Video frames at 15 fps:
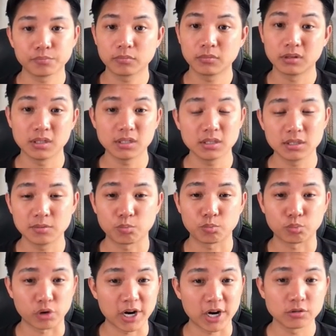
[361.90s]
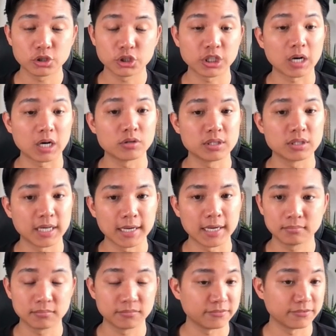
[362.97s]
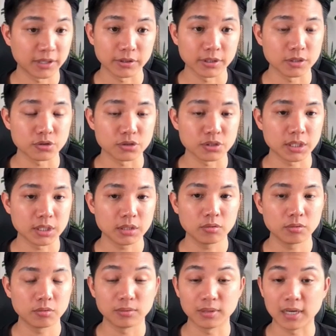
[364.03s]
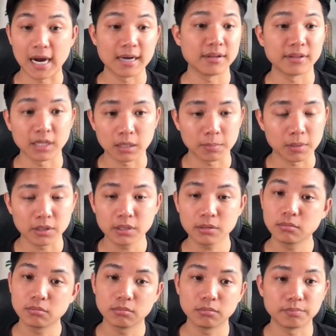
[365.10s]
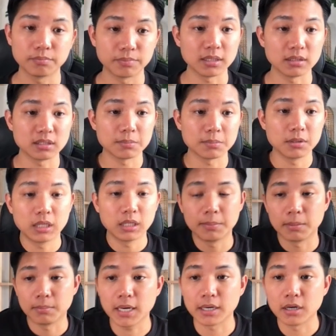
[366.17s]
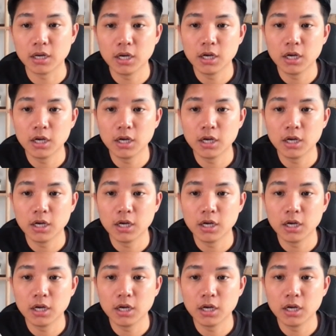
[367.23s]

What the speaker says: This is bridal showers game. Very interesting. I didn't think about it, but something to keep in mind.